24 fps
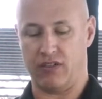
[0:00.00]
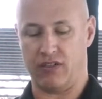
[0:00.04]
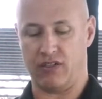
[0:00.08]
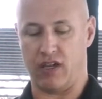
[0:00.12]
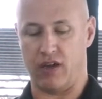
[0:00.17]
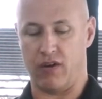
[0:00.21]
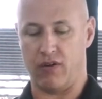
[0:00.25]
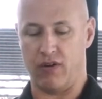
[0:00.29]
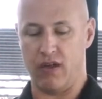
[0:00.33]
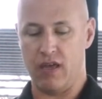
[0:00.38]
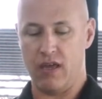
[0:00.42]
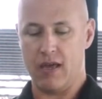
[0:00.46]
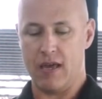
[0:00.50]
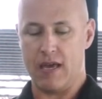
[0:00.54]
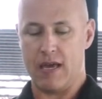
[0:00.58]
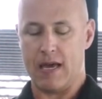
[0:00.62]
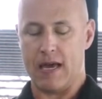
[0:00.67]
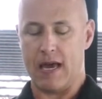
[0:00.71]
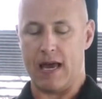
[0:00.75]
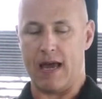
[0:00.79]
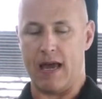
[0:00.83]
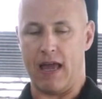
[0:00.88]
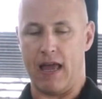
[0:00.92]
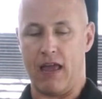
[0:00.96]
So
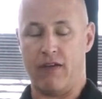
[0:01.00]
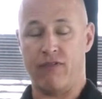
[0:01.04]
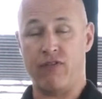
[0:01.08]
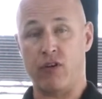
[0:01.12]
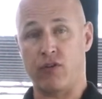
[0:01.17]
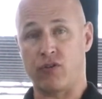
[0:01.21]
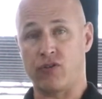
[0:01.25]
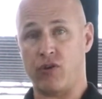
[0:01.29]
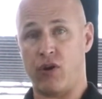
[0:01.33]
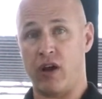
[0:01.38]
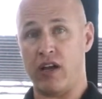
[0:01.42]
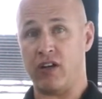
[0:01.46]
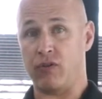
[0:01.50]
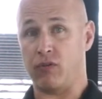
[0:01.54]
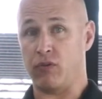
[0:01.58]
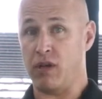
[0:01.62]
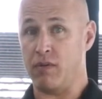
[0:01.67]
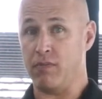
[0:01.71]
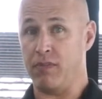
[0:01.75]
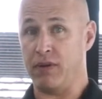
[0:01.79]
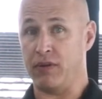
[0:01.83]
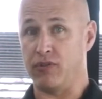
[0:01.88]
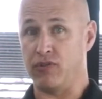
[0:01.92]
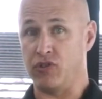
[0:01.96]
if you're trying to
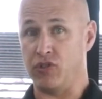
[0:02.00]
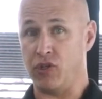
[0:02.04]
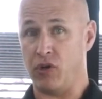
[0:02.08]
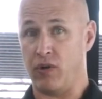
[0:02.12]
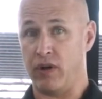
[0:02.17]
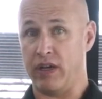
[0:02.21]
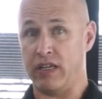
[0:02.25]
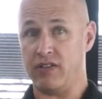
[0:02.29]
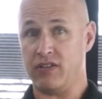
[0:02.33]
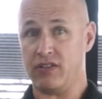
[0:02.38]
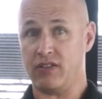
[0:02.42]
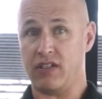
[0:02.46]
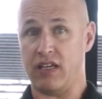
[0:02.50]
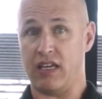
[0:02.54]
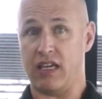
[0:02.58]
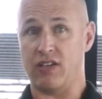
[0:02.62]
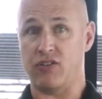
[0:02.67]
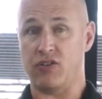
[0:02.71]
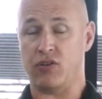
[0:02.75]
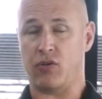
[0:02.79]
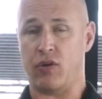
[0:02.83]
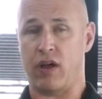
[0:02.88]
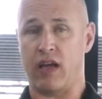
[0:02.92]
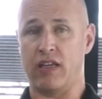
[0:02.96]
rebuild joints
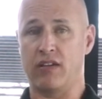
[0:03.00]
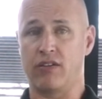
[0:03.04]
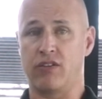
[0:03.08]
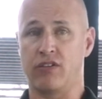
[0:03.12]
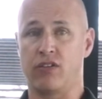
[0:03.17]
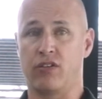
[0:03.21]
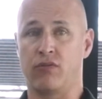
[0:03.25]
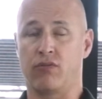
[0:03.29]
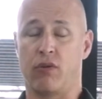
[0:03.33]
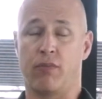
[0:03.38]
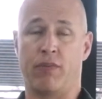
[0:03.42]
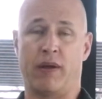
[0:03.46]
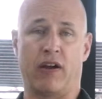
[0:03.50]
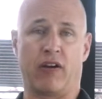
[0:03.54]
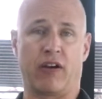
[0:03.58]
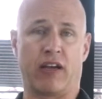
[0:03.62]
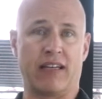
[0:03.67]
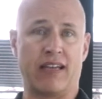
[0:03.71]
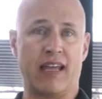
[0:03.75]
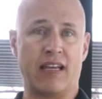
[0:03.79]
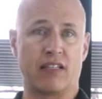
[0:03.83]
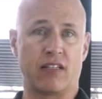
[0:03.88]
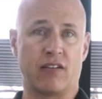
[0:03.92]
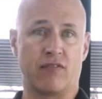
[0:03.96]
and trying to repair
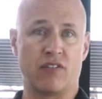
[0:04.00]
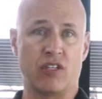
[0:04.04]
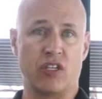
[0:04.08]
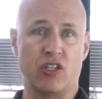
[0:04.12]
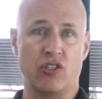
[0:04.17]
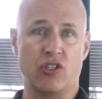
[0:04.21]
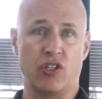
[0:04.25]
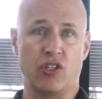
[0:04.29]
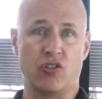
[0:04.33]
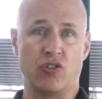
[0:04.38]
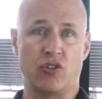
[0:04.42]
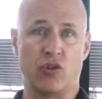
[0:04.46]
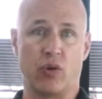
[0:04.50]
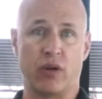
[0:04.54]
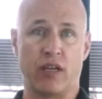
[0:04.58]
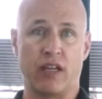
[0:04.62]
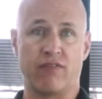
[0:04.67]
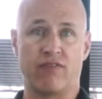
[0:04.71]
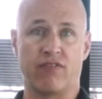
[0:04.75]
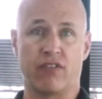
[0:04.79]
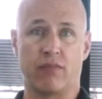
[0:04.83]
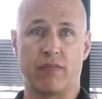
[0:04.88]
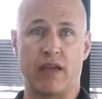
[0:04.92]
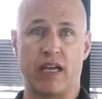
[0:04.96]
connective tissue, joint
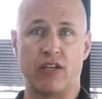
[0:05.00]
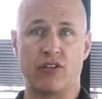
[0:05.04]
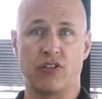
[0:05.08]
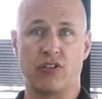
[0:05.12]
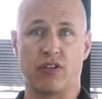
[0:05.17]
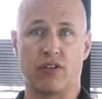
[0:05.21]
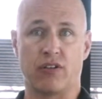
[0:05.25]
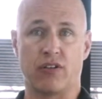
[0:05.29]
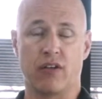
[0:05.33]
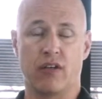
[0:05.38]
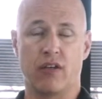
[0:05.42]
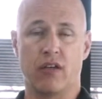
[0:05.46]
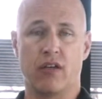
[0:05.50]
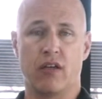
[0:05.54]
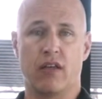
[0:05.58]
inflammation,